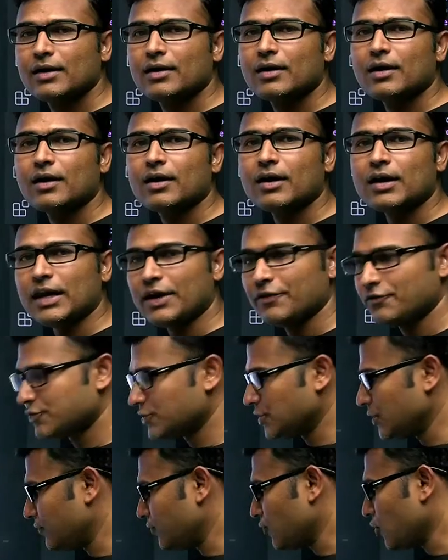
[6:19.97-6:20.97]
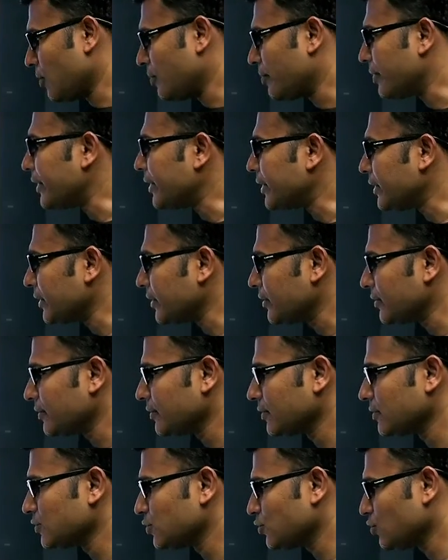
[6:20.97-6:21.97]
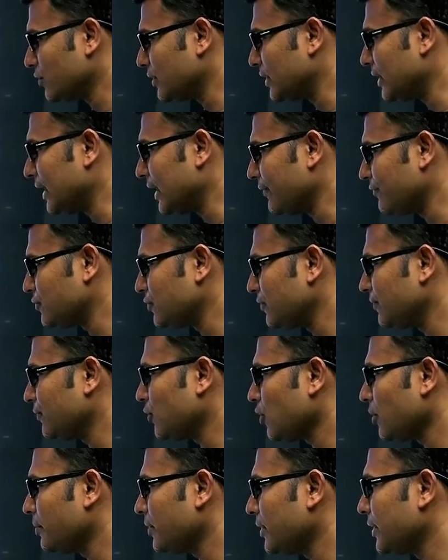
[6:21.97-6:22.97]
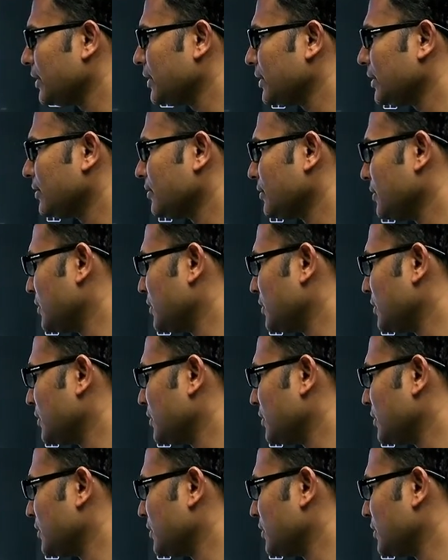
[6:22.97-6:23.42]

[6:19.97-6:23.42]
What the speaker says: left shift operator. So the left shift operator